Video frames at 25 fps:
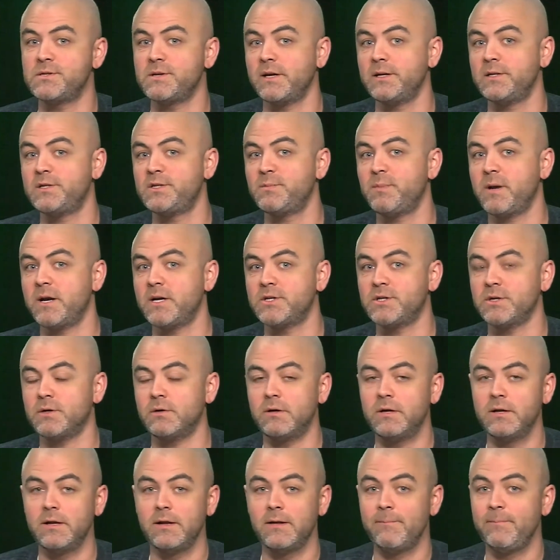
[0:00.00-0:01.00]
Lights
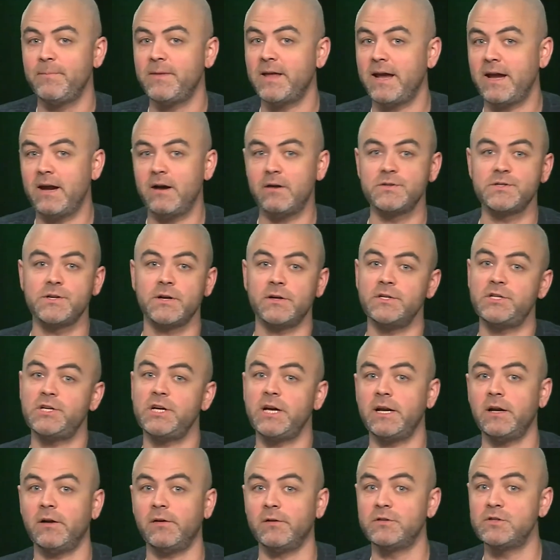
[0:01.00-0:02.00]
special that airs on
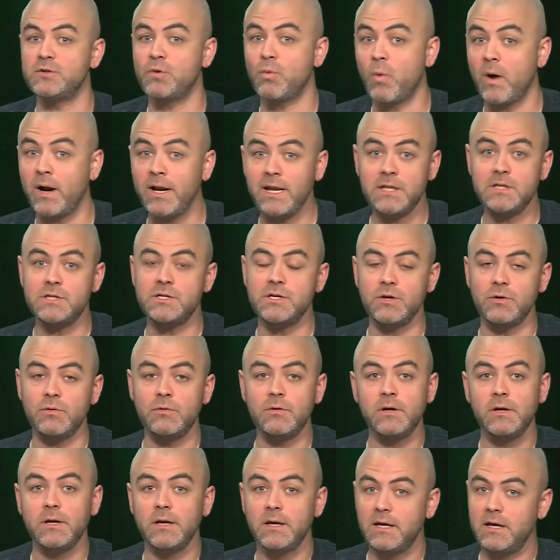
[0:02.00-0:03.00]
Channel
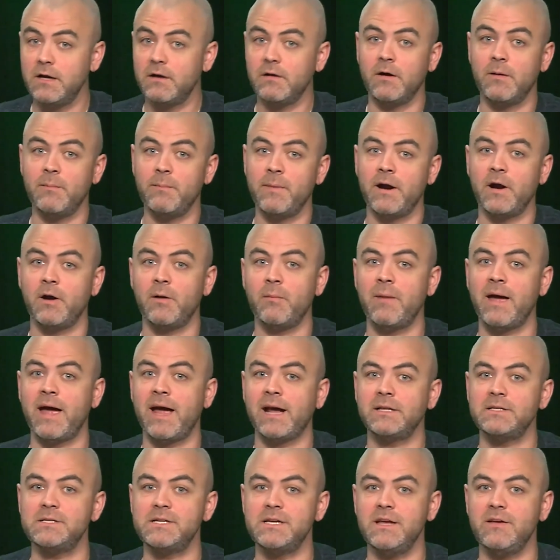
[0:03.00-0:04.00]
22 here on
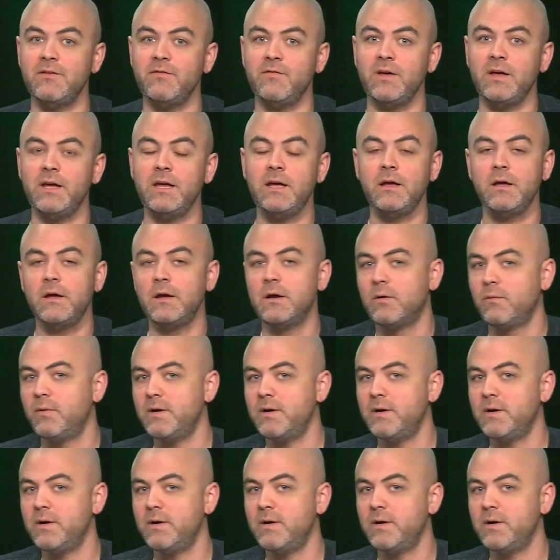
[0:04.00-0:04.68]
Merrimack TV.